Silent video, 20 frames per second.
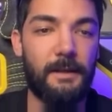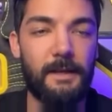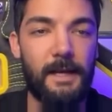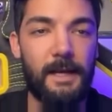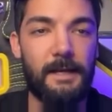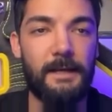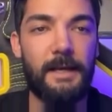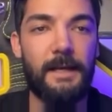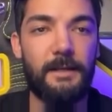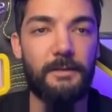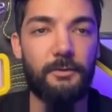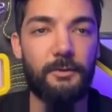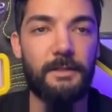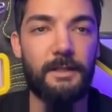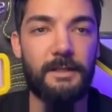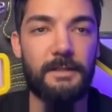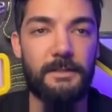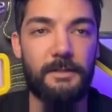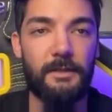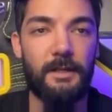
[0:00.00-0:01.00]
and ends with
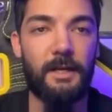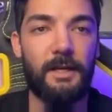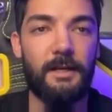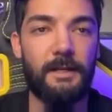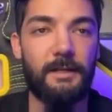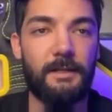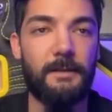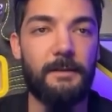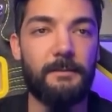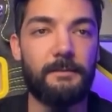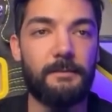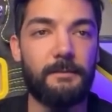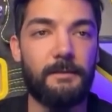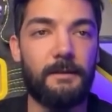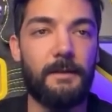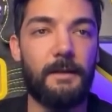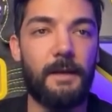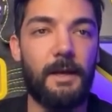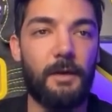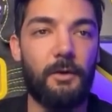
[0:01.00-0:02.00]
S three L A.
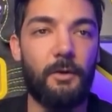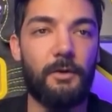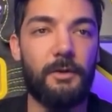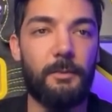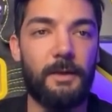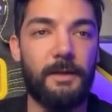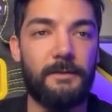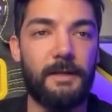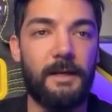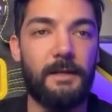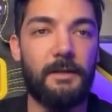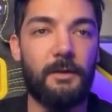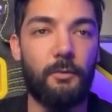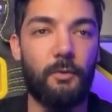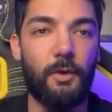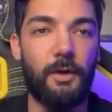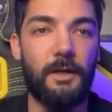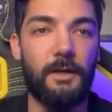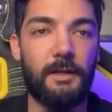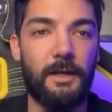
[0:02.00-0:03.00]
I go to my Phantom
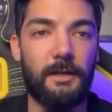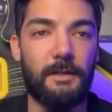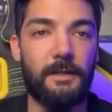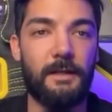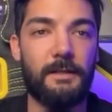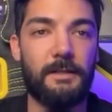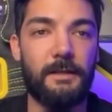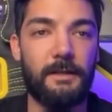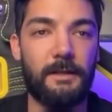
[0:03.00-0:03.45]
wallet like this.